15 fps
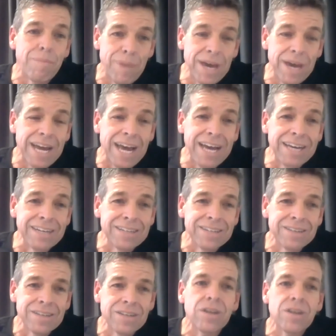better,
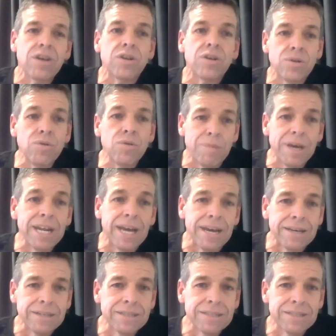do better.
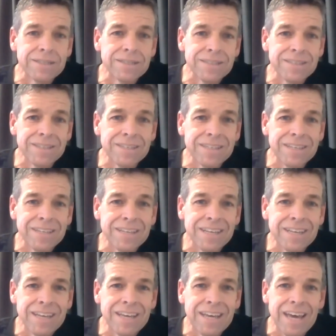
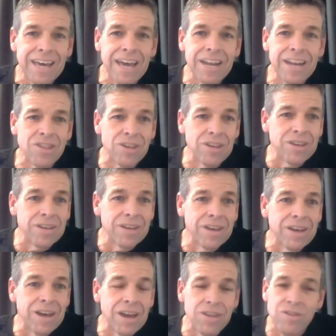And
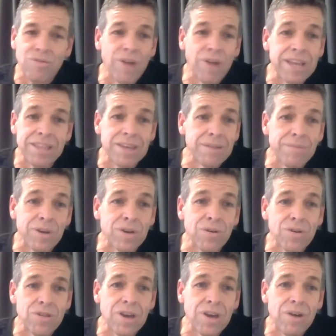it's a great thing,
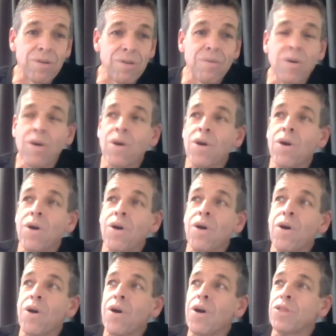because you know what?
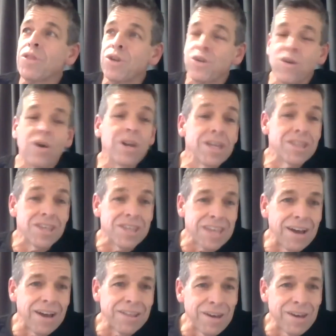The knowledge is
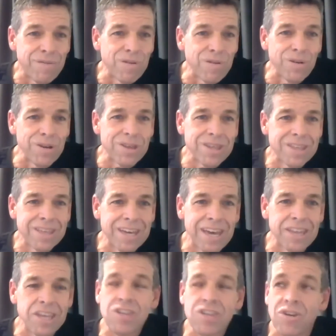out there for us.
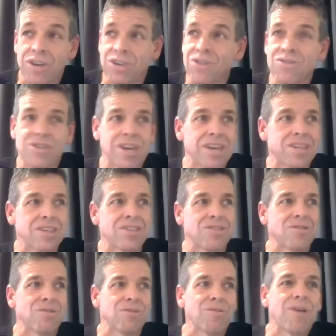And these IQ sessions
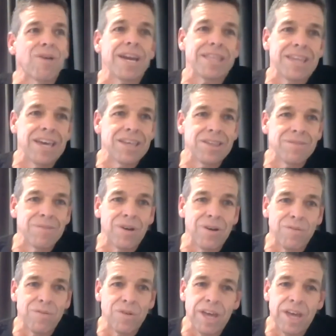are a great testimony
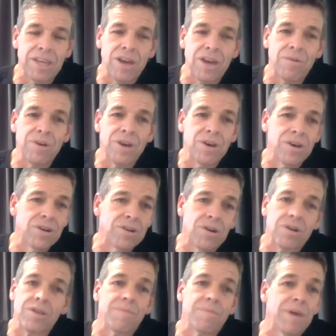for that. You know, we heard
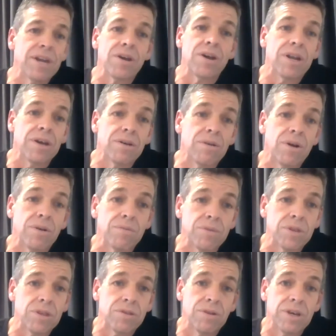Dr. Ben earlier on
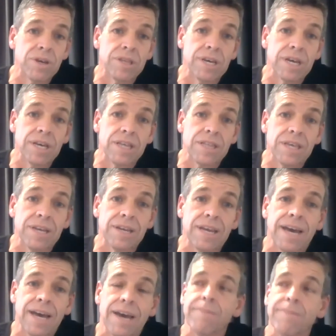with the 3 things, and
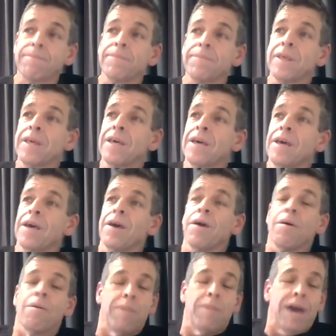
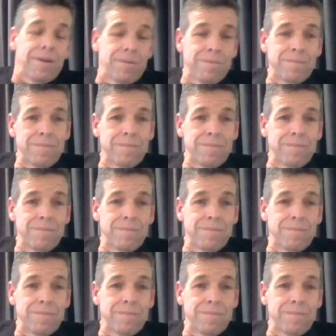Matt